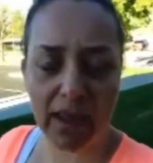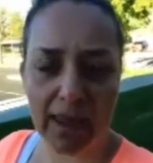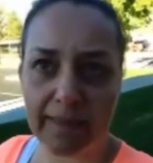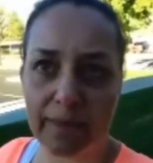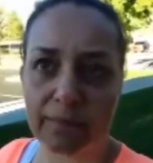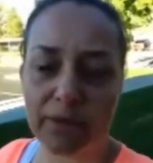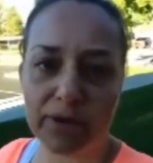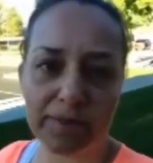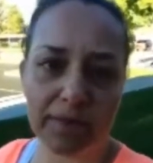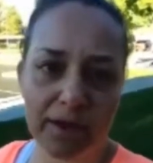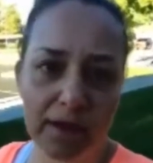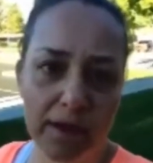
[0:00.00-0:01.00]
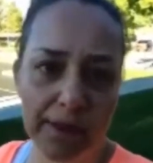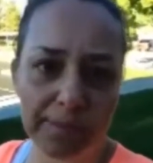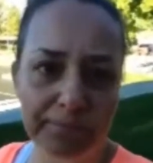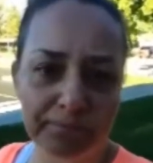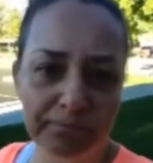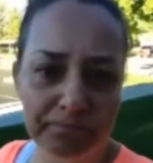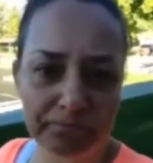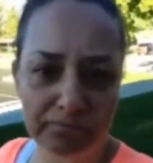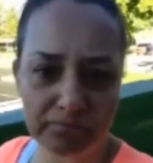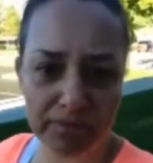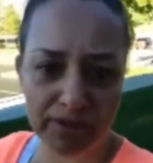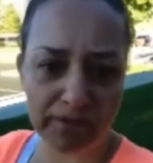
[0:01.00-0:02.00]
and they put the um,
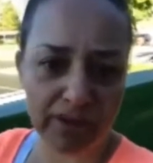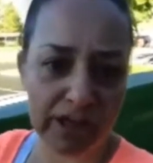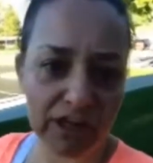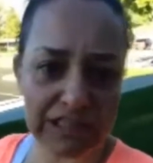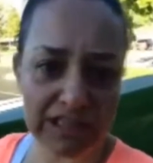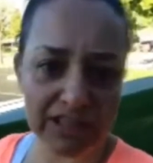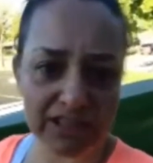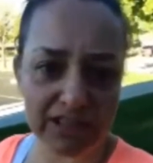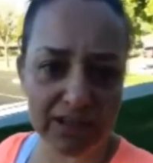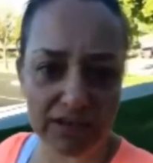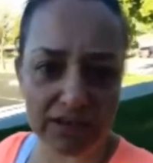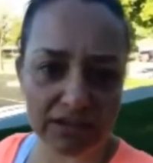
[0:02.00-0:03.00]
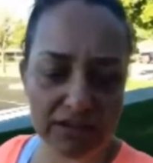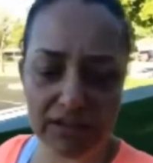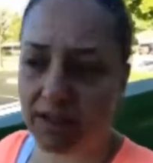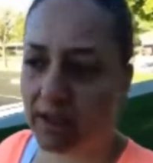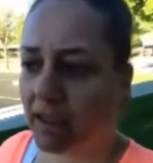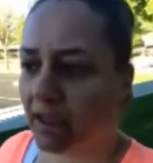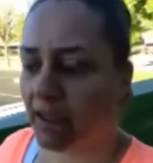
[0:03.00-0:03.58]
their fingers in his ears